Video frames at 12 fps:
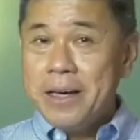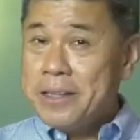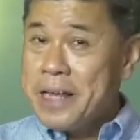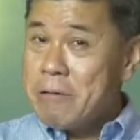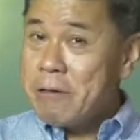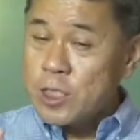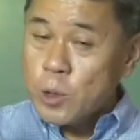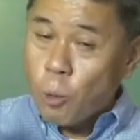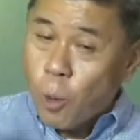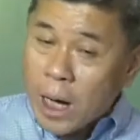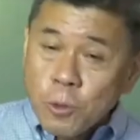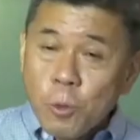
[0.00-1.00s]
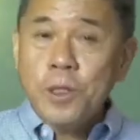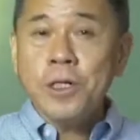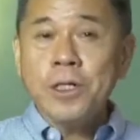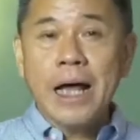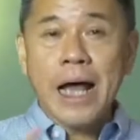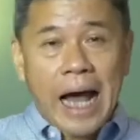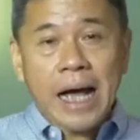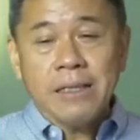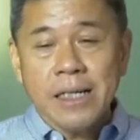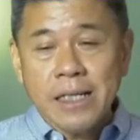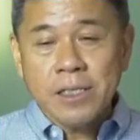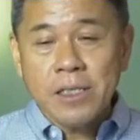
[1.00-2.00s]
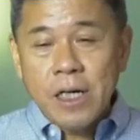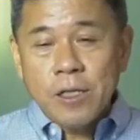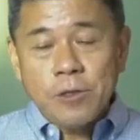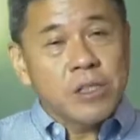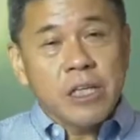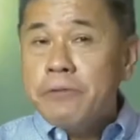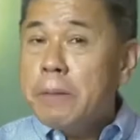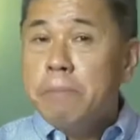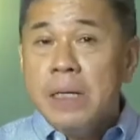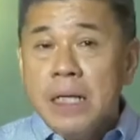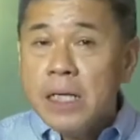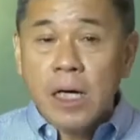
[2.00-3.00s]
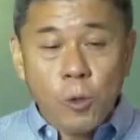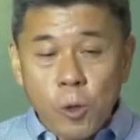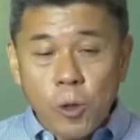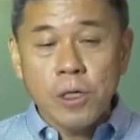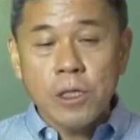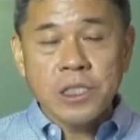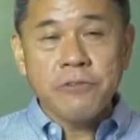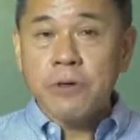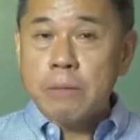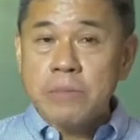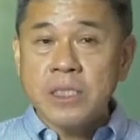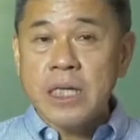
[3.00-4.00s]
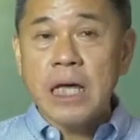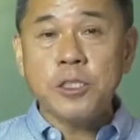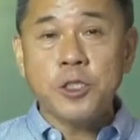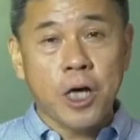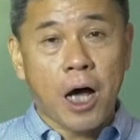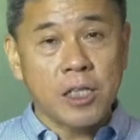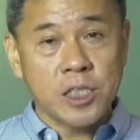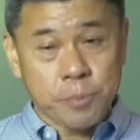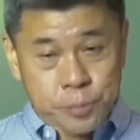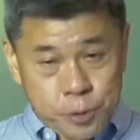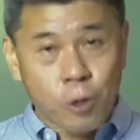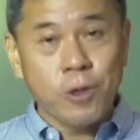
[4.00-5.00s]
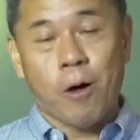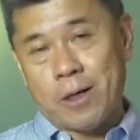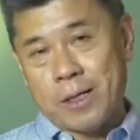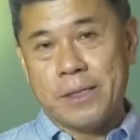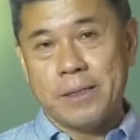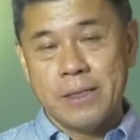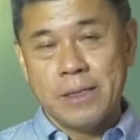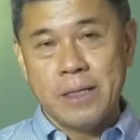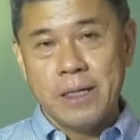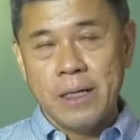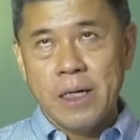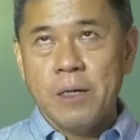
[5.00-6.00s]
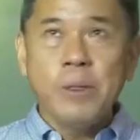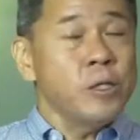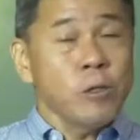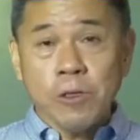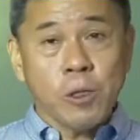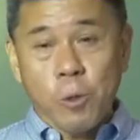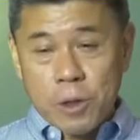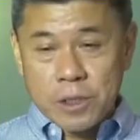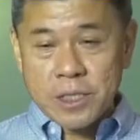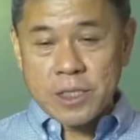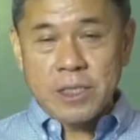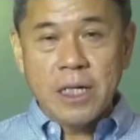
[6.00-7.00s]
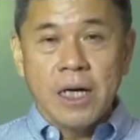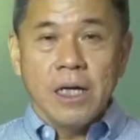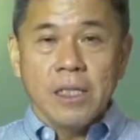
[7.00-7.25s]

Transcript: There is one word added to the familiar words from St. John's prologue. We know the words.